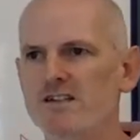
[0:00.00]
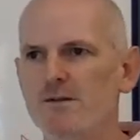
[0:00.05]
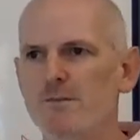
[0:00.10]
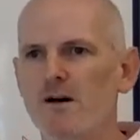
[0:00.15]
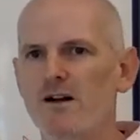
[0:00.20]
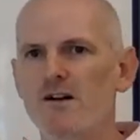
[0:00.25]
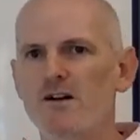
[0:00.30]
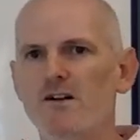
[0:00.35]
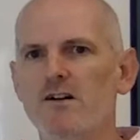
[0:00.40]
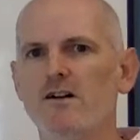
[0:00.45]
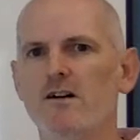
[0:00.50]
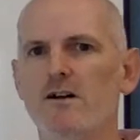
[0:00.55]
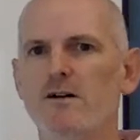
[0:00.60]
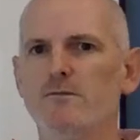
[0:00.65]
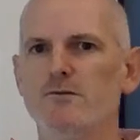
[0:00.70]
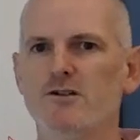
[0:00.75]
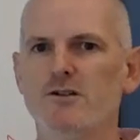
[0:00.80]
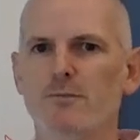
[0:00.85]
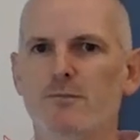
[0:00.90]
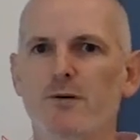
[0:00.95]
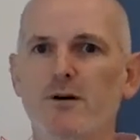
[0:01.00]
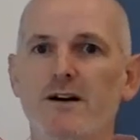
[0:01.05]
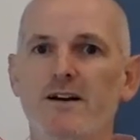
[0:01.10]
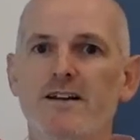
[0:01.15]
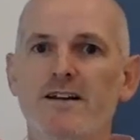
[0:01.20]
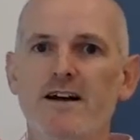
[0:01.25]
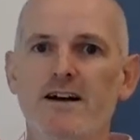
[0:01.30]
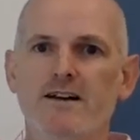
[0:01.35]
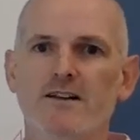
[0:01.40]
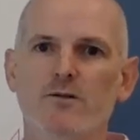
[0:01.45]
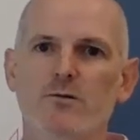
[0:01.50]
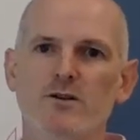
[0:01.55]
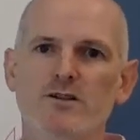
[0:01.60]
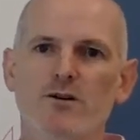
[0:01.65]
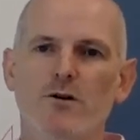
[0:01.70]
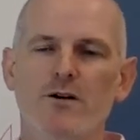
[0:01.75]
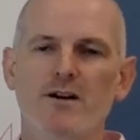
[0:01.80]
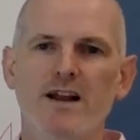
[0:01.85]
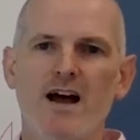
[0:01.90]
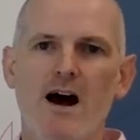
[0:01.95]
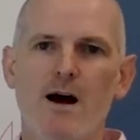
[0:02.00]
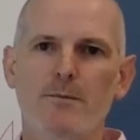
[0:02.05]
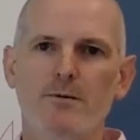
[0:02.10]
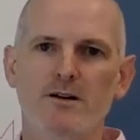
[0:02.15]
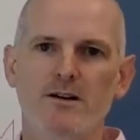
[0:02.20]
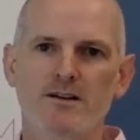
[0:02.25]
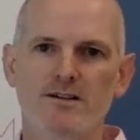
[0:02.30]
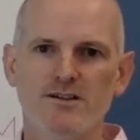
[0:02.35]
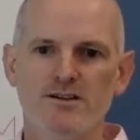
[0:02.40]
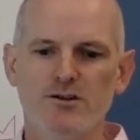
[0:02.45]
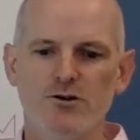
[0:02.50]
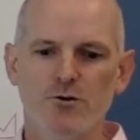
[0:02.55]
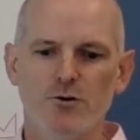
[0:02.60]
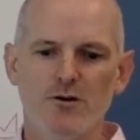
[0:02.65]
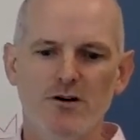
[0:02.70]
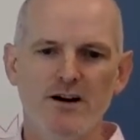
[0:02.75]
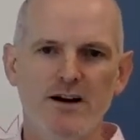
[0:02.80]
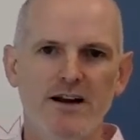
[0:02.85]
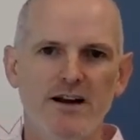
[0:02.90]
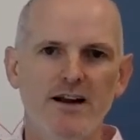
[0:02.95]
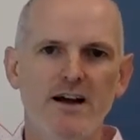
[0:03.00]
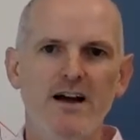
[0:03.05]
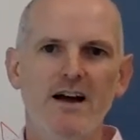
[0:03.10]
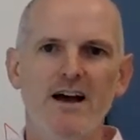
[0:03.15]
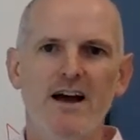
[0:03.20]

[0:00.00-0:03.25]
the better you're able to predict what's going to happen in a story.